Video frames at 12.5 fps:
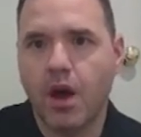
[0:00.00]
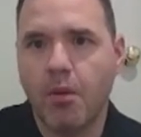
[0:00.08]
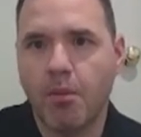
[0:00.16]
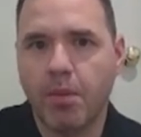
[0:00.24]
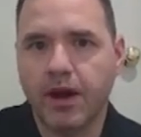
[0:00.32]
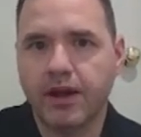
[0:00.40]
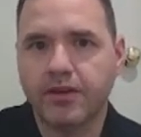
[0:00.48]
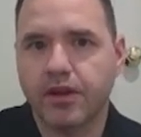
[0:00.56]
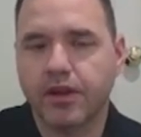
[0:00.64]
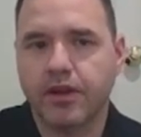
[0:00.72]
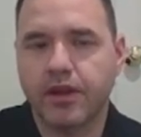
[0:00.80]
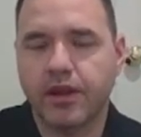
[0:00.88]
But
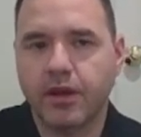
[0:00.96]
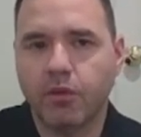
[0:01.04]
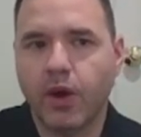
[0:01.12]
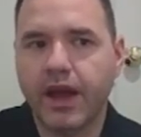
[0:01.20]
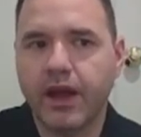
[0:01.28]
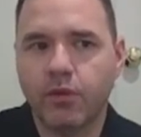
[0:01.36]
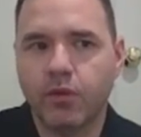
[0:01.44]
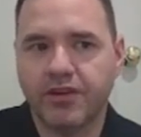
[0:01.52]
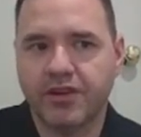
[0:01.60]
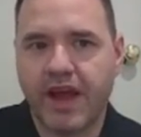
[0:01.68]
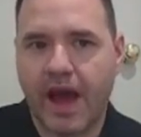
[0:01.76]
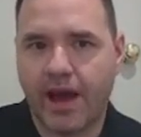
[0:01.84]
the way in
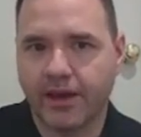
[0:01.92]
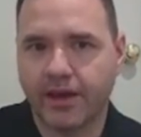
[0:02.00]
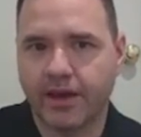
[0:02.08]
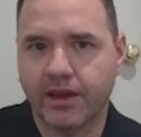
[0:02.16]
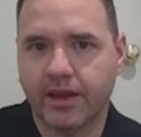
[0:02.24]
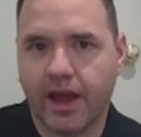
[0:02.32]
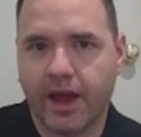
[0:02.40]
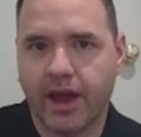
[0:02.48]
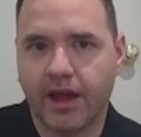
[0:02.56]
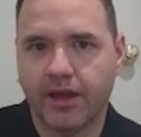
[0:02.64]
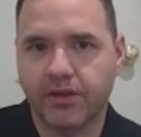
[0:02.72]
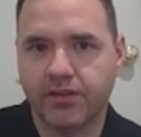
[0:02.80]
which hacking
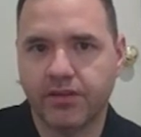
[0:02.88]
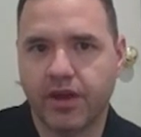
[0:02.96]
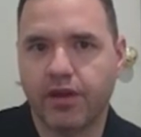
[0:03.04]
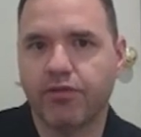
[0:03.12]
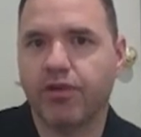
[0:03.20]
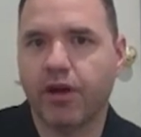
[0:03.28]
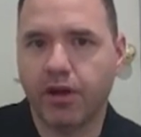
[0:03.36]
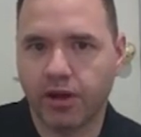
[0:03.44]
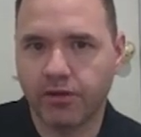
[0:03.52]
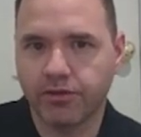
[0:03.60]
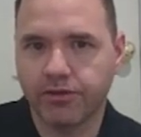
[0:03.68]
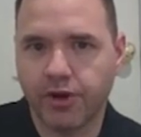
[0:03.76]
has
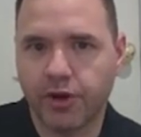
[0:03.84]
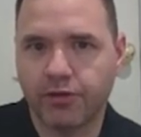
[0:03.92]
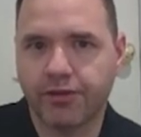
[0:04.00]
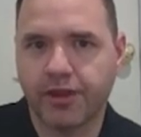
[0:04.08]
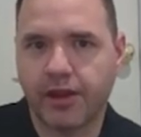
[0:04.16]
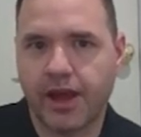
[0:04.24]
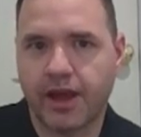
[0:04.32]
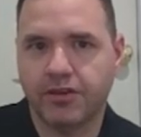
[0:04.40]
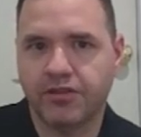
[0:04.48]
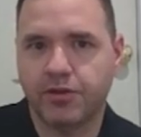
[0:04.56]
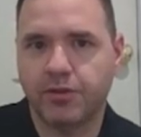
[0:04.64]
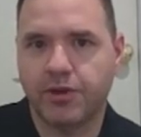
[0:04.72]
evolved over the
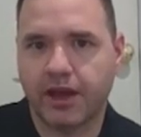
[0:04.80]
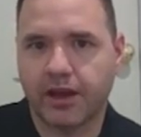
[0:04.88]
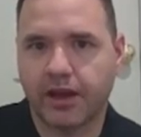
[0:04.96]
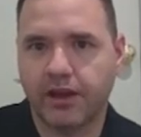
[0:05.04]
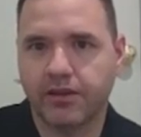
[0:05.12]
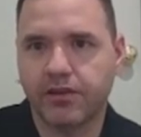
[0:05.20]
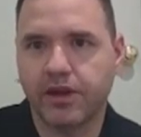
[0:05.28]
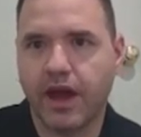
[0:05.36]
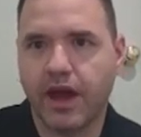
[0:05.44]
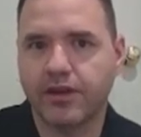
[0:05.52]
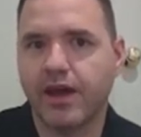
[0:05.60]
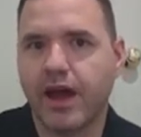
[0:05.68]
last two decades
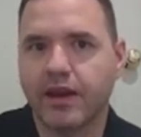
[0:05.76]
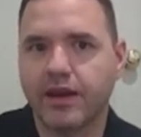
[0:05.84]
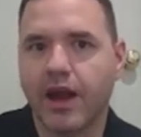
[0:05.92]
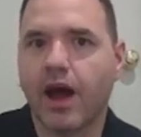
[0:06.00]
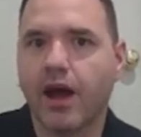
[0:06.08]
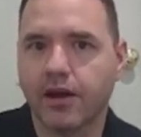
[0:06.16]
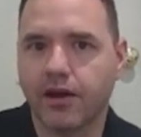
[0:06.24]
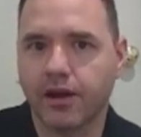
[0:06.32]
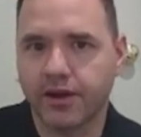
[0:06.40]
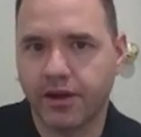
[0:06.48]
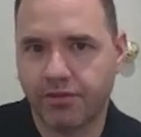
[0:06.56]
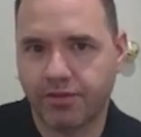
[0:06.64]
has had
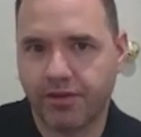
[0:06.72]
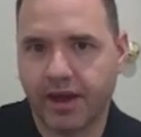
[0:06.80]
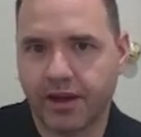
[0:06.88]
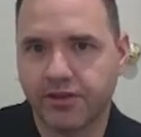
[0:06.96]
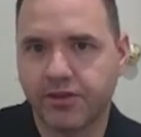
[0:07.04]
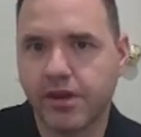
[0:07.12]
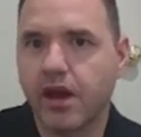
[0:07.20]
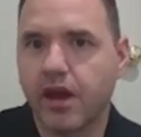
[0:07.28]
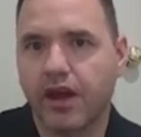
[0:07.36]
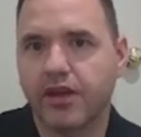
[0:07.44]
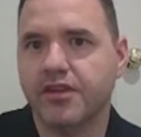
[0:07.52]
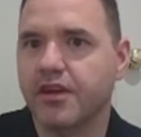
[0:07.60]
knock-on effects,
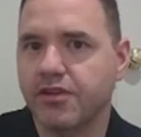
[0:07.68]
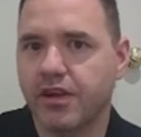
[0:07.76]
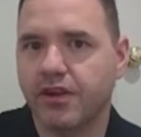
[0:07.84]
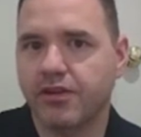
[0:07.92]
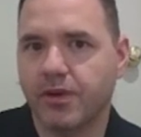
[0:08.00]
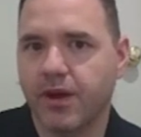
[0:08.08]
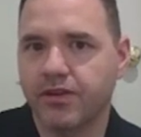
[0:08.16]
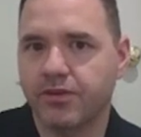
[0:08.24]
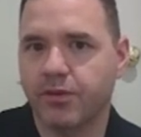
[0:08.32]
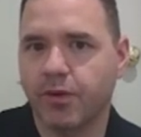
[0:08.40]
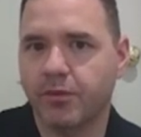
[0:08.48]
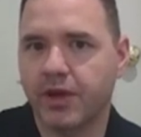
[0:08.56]
essentially
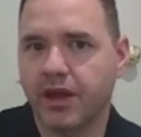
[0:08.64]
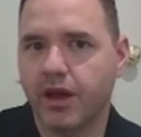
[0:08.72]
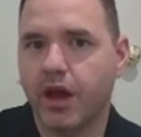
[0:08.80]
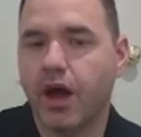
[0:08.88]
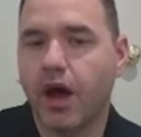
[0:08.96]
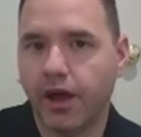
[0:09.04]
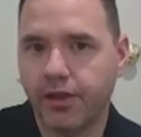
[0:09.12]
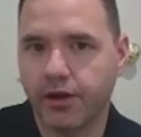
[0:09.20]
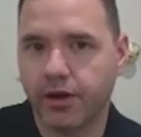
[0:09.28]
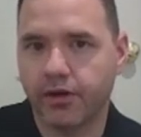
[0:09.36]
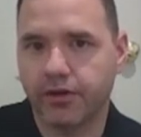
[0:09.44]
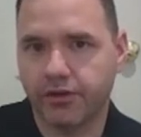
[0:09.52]
transforming
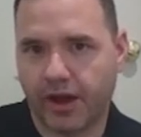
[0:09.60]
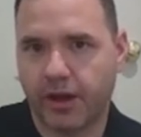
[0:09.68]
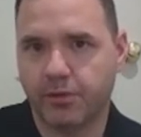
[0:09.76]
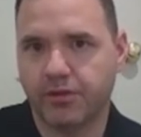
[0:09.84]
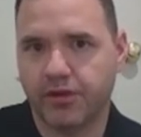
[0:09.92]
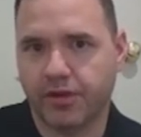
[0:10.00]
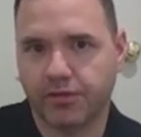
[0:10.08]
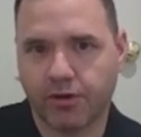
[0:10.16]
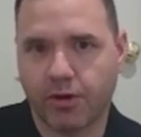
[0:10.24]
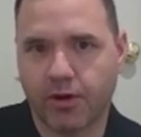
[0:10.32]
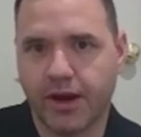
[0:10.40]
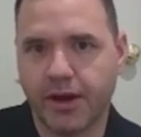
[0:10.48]
other types of
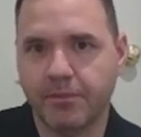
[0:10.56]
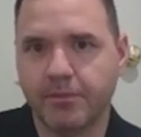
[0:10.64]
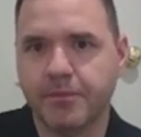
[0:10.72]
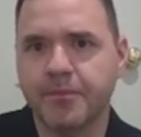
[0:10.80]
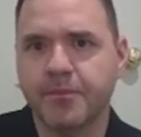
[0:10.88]
crime.